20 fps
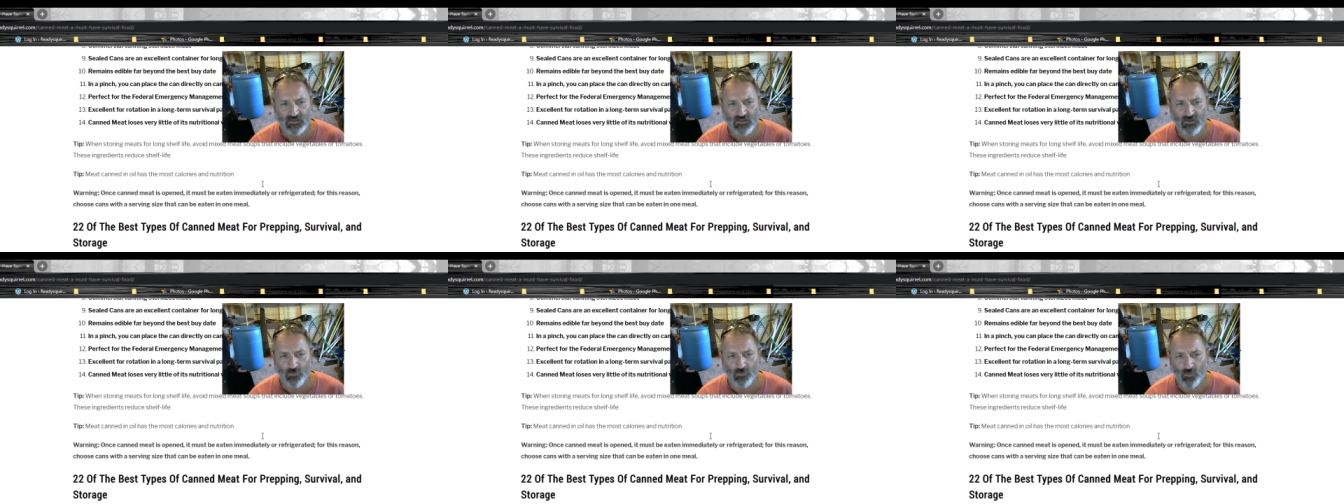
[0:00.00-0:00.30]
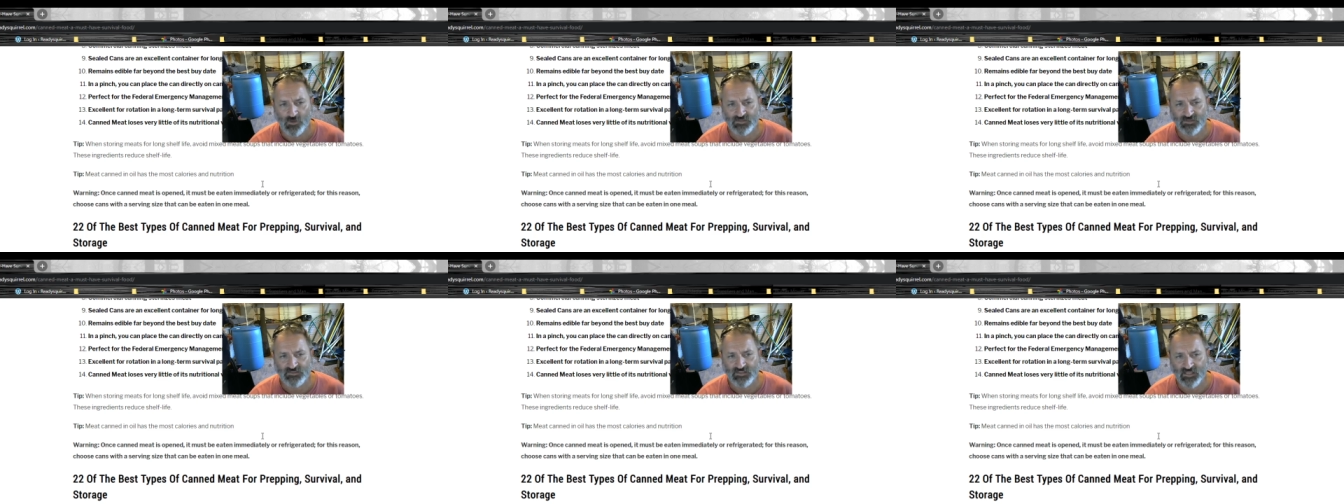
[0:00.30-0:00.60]

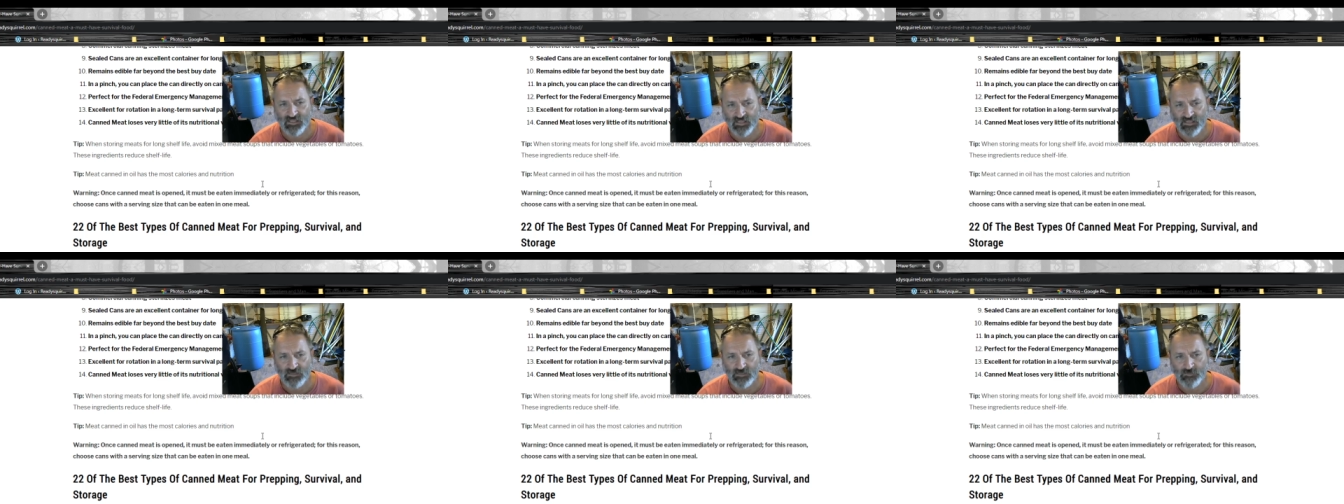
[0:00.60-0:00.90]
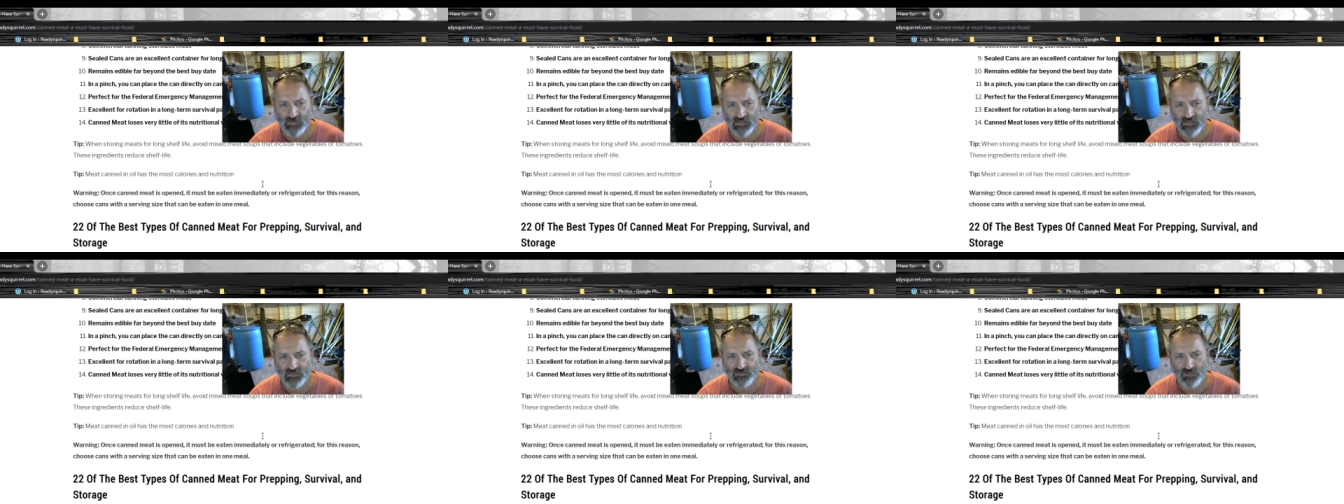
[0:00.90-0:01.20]
Once canned
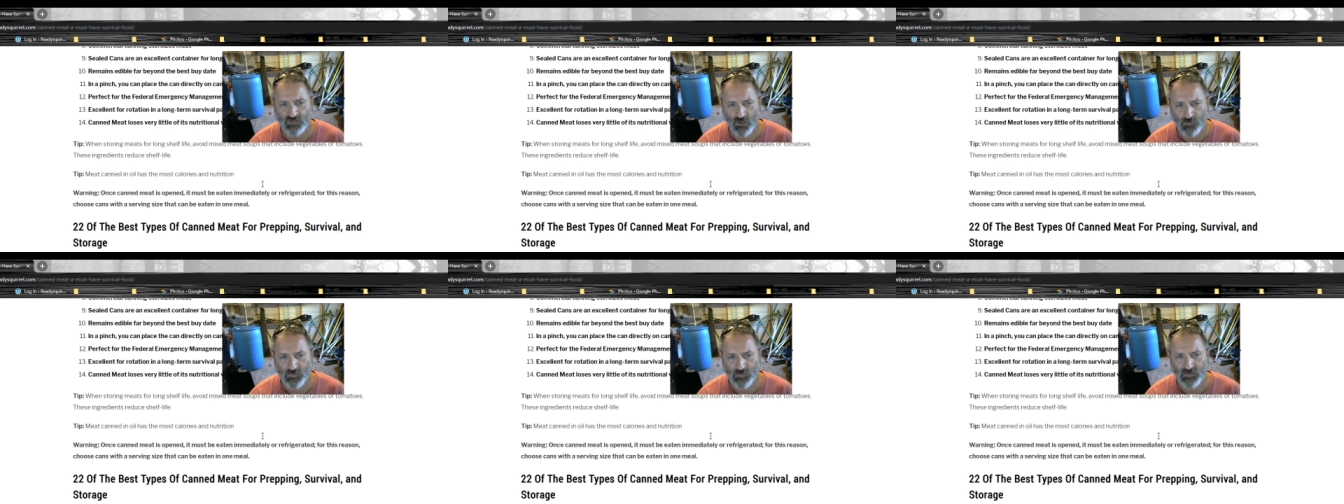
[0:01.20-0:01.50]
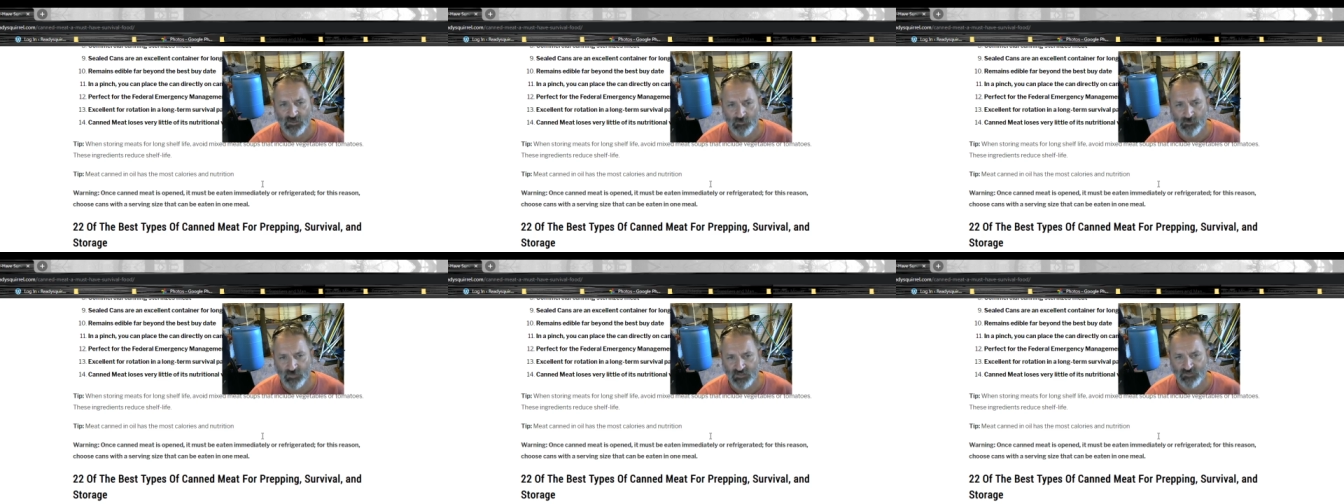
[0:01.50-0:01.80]
meat is open,
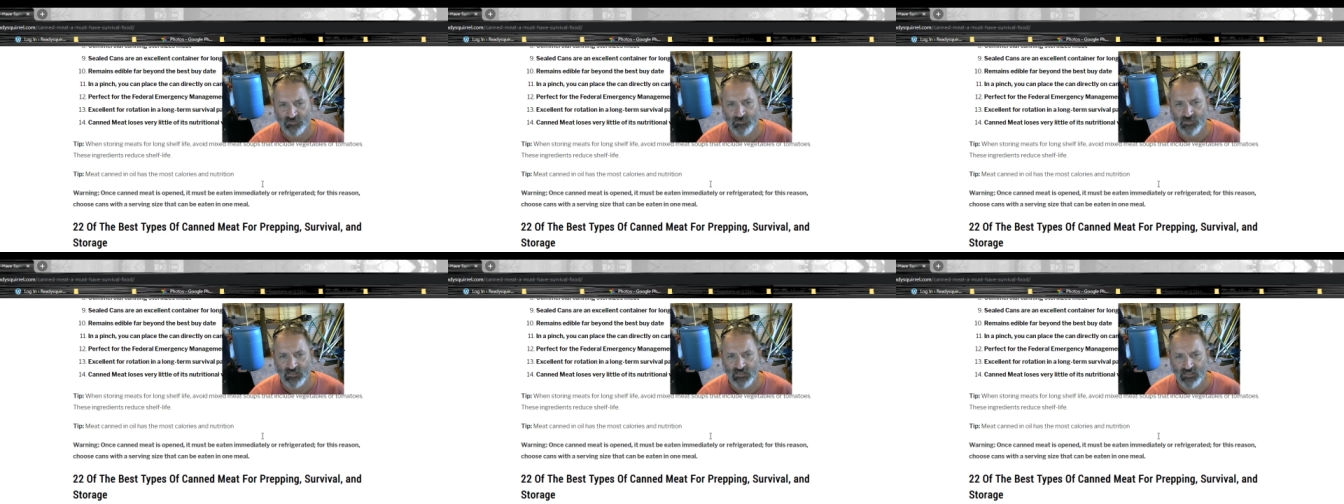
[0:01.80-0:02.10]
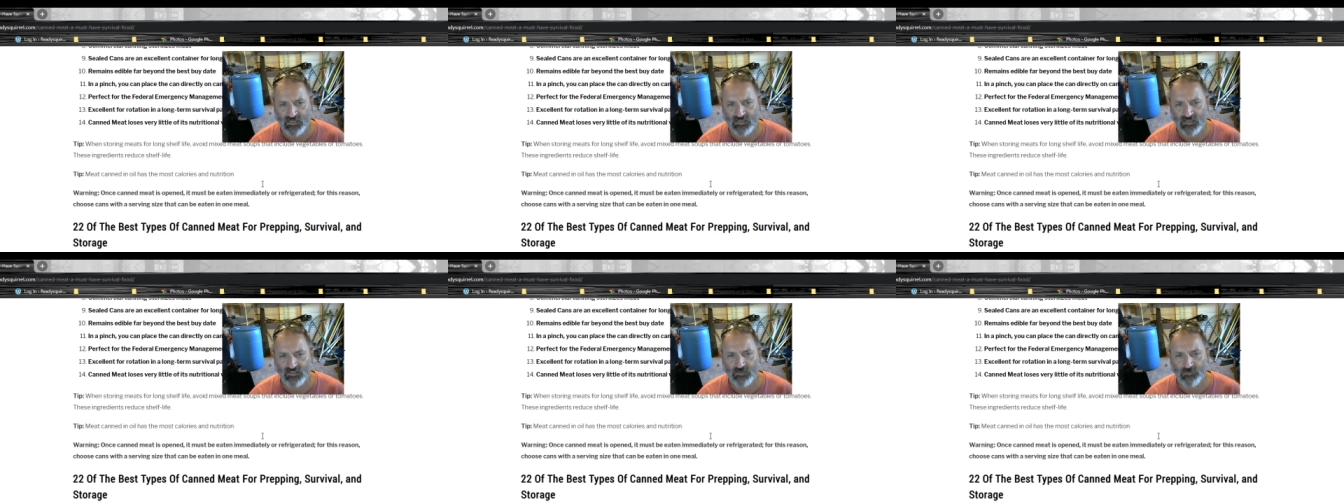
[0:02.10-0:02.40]
it must be
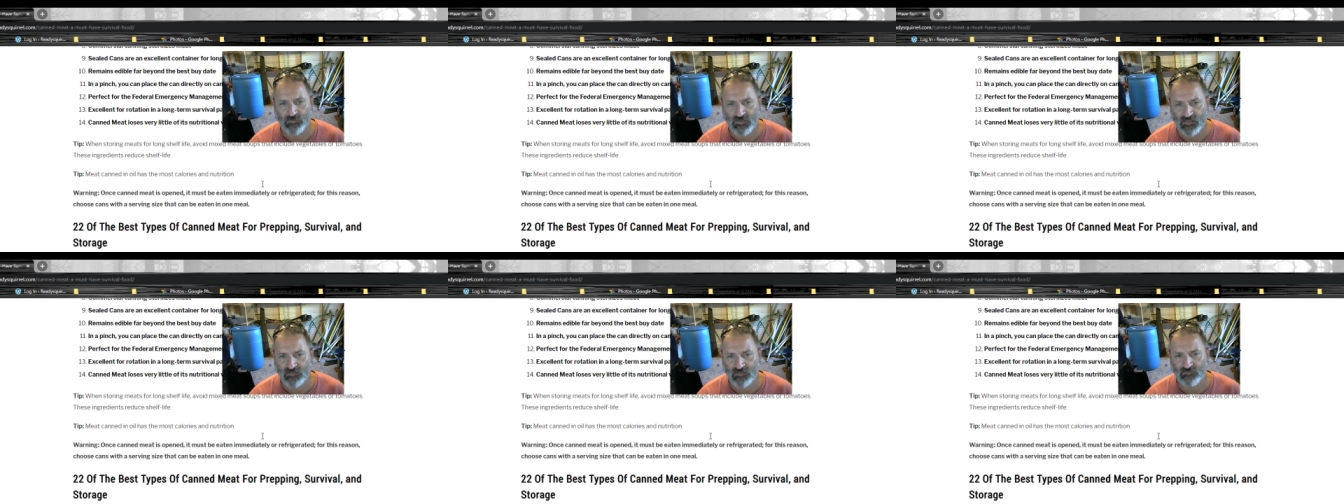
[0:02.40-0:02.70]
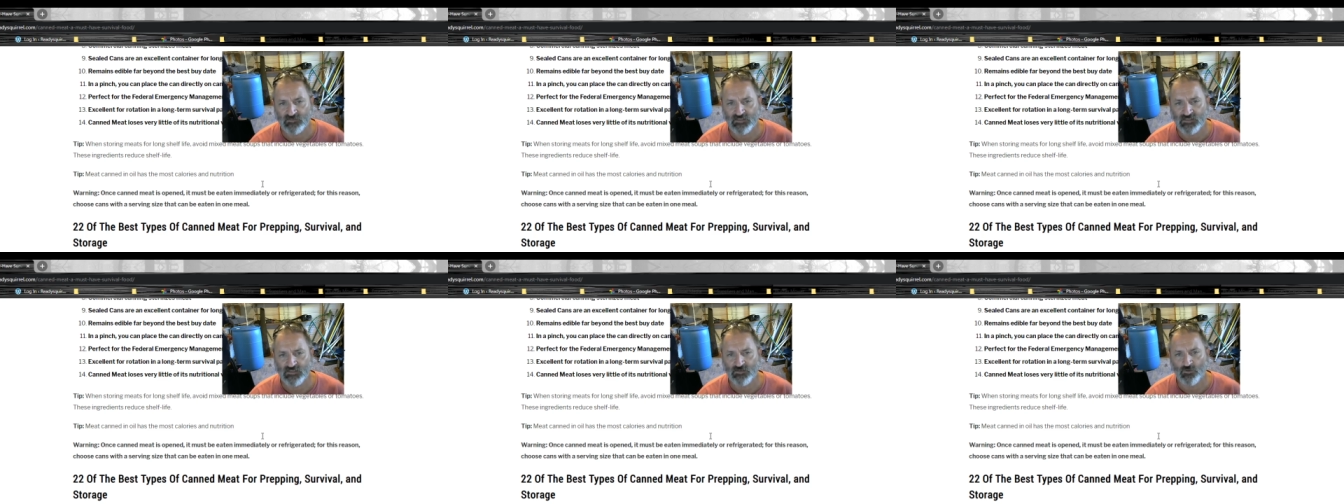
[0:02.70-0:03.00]
eaten
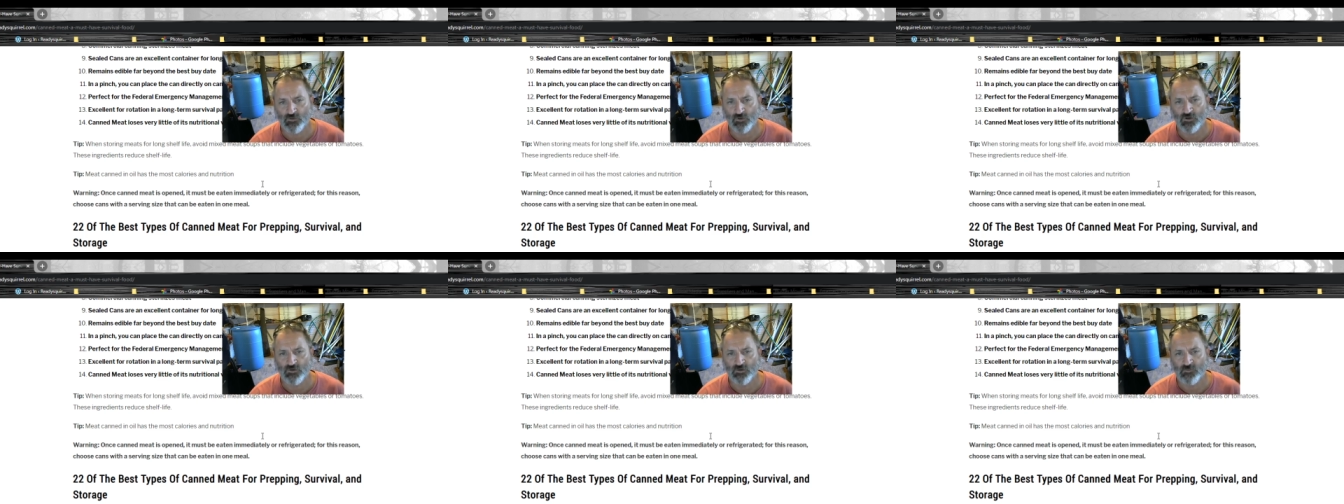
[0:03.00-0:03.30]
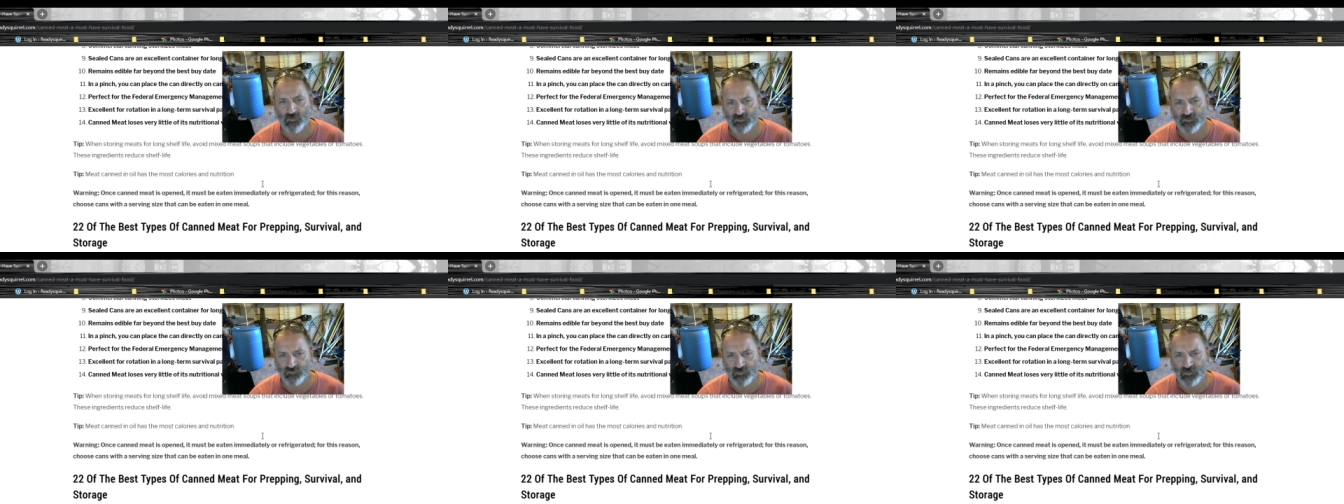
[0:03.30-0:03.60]
immediately or
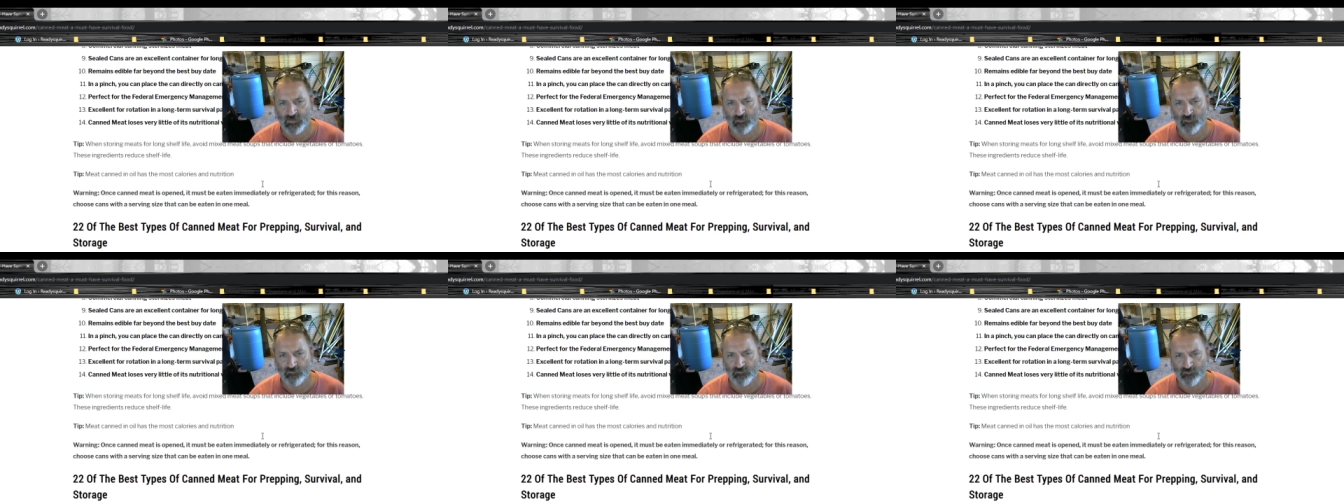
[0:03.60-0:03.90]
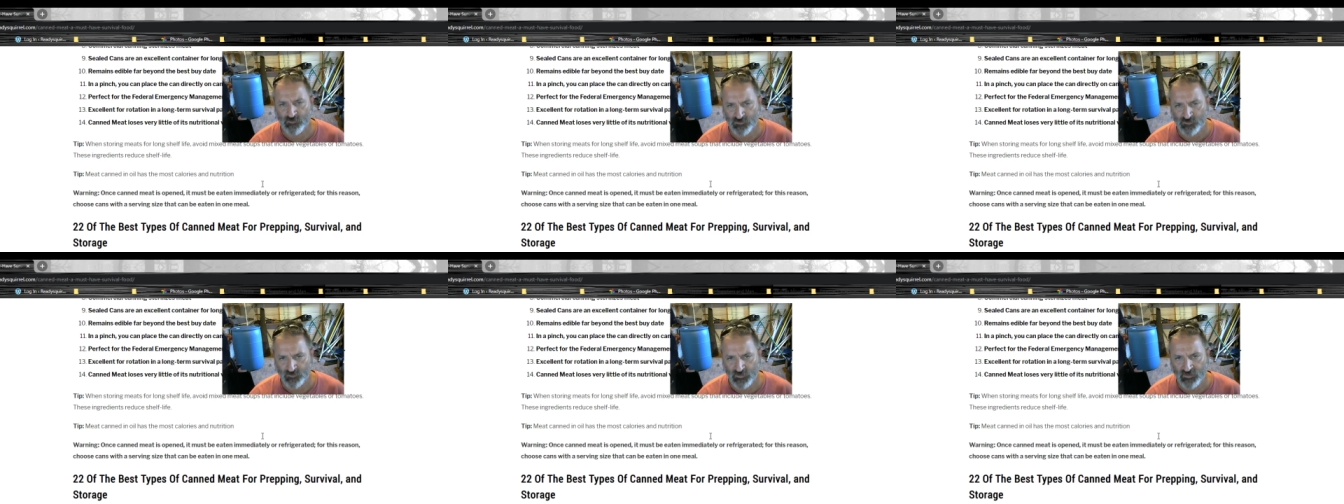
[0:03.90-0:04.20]
must be
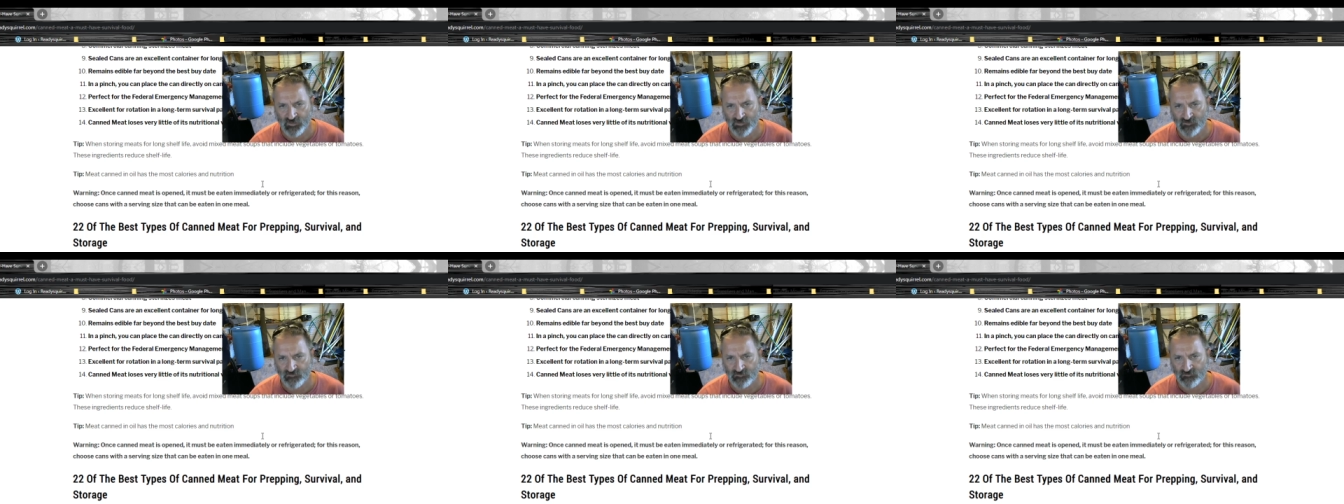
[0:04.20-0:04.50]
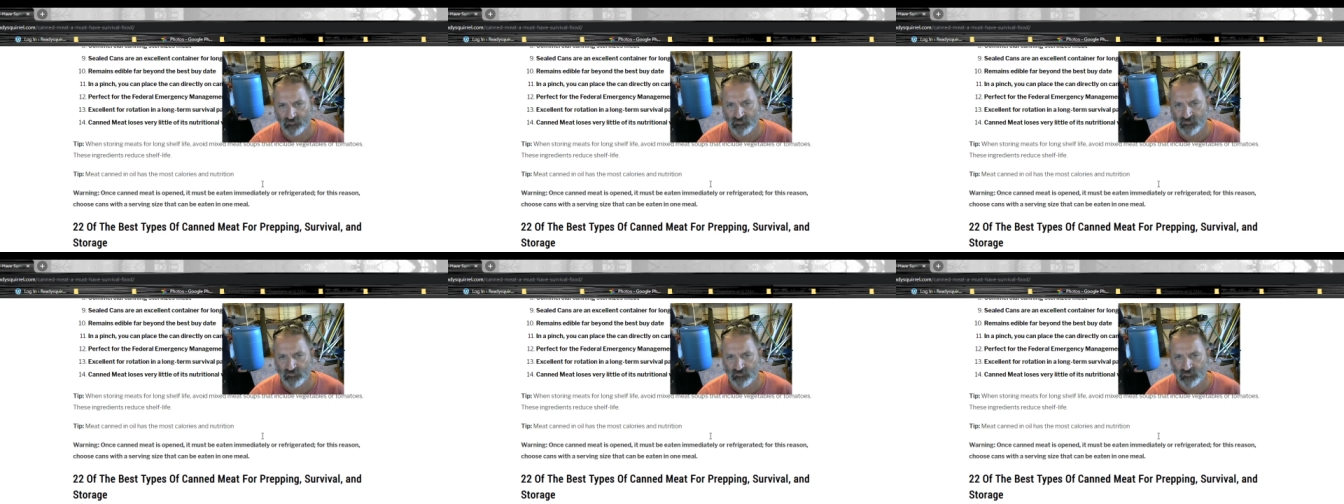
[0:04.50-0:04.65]
refrigerated.